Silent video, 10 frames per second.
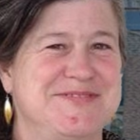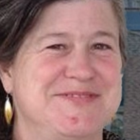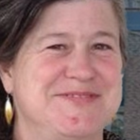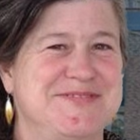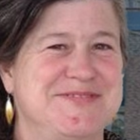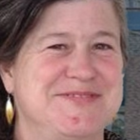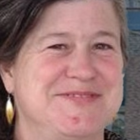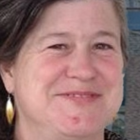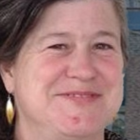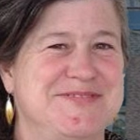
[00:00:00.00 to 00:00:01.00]

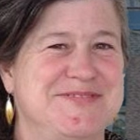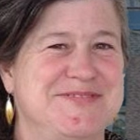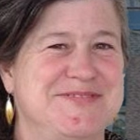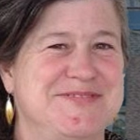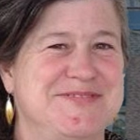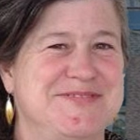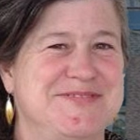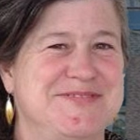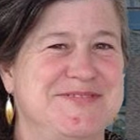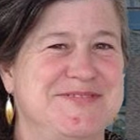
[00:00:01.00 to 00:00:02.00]

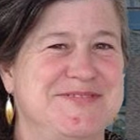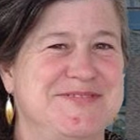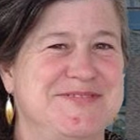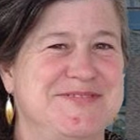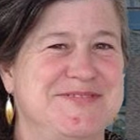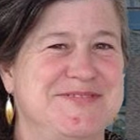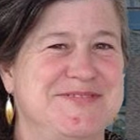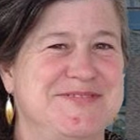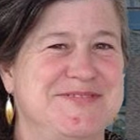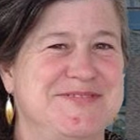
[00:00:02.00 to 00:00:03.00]

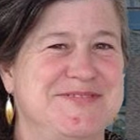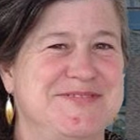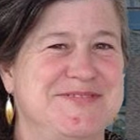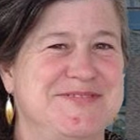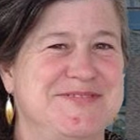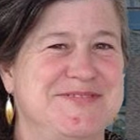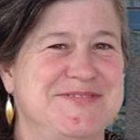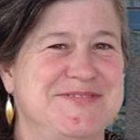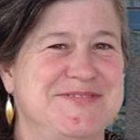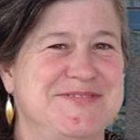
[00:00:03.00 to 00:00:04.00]

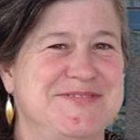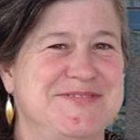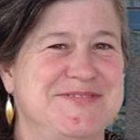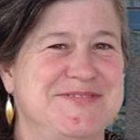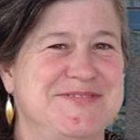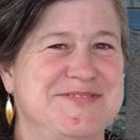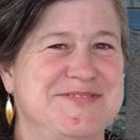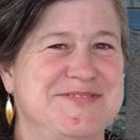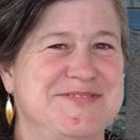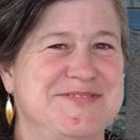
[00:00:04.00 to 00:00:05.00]

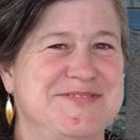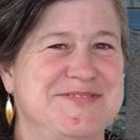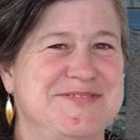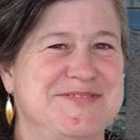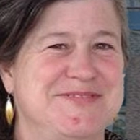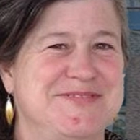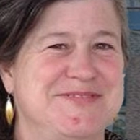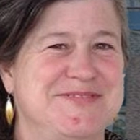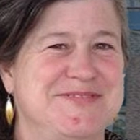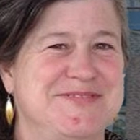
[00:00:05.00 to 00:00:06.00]
The face doesn't move, so there is nothing to read.